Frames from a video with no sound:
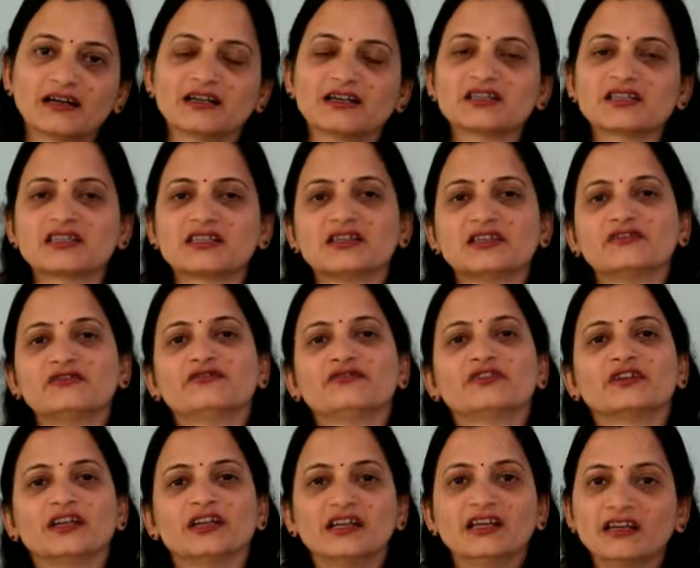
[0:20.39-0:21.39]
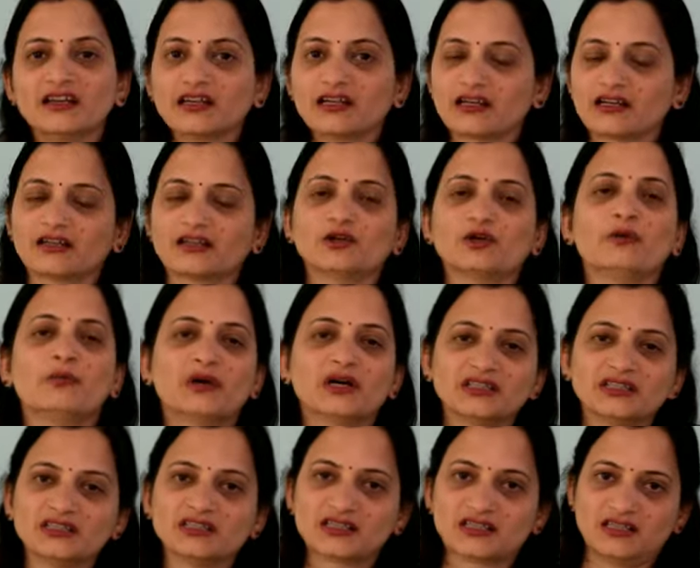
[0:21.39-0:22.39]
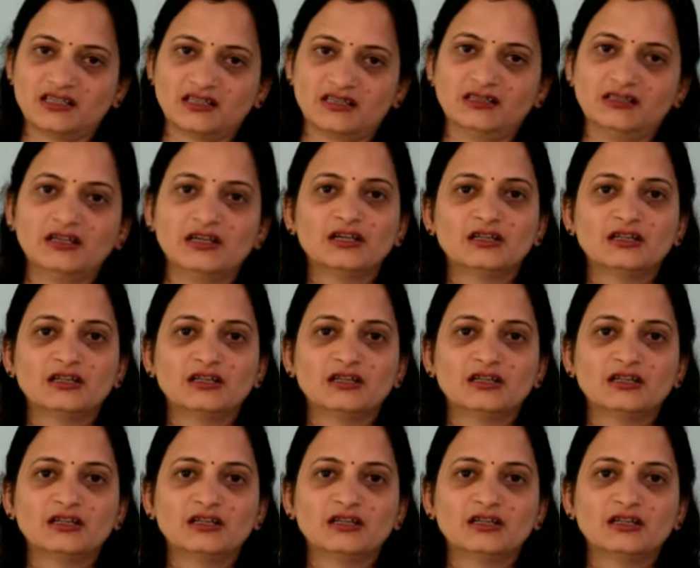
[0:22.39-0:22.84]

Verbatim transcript: conceive in your mother tongue,